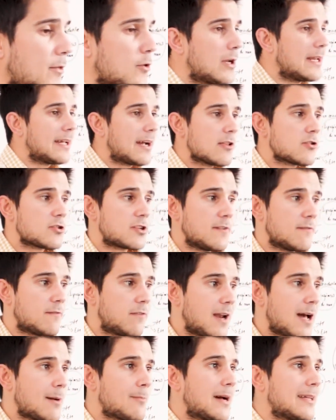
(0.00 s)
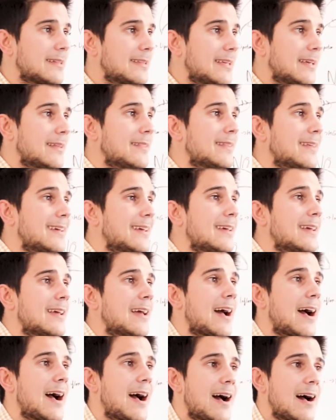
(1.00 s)
And when the liver becomes
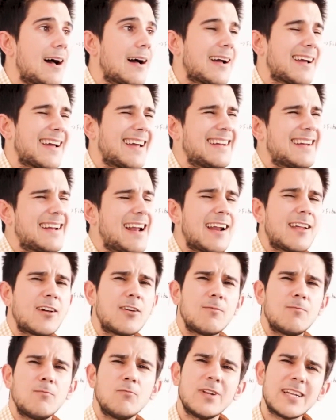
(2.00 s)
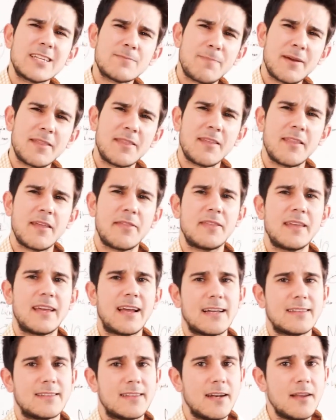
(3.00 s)
inflamed, it tends to generate a
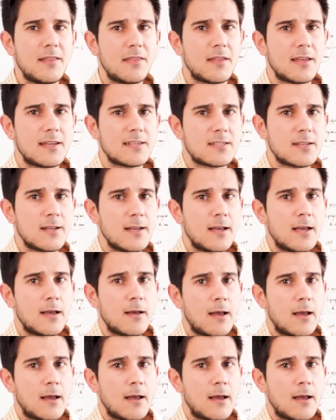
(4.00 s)
kind of scars.